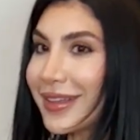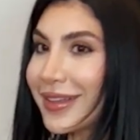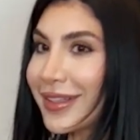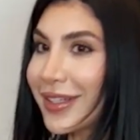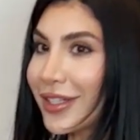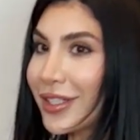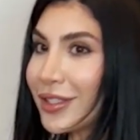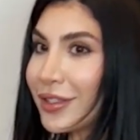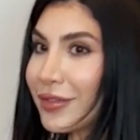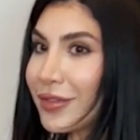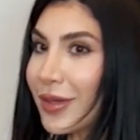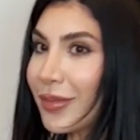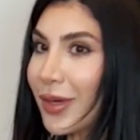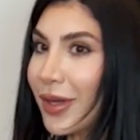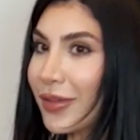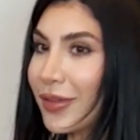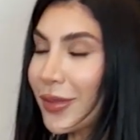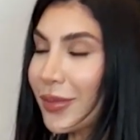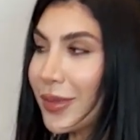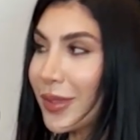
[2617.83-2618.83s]
Learn from
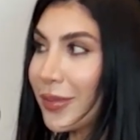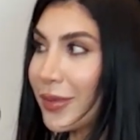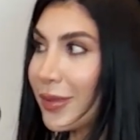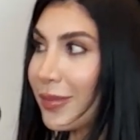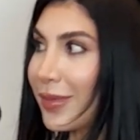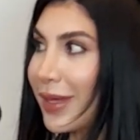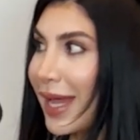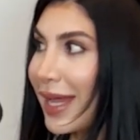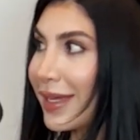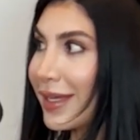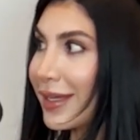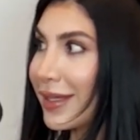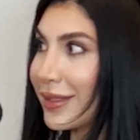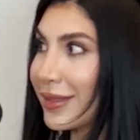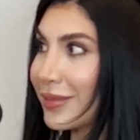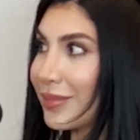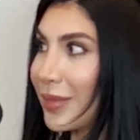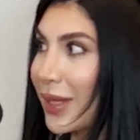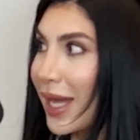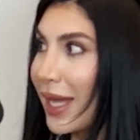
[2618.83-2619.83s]
other people
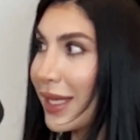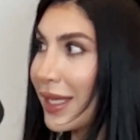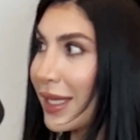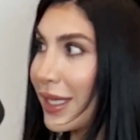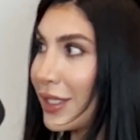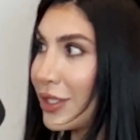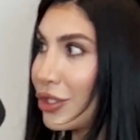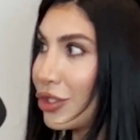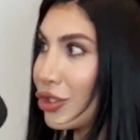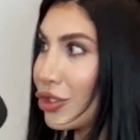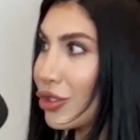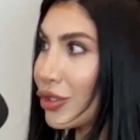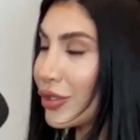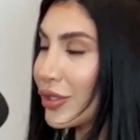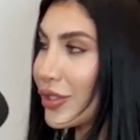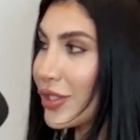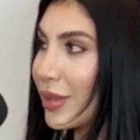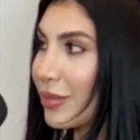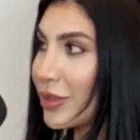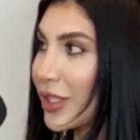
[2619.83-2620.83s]
package
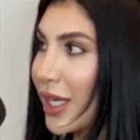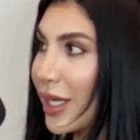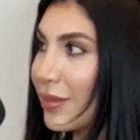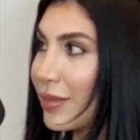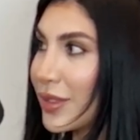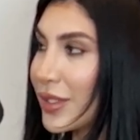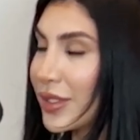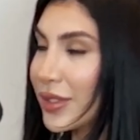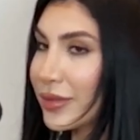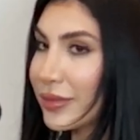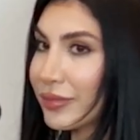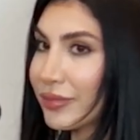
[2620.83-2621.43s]
sometimes.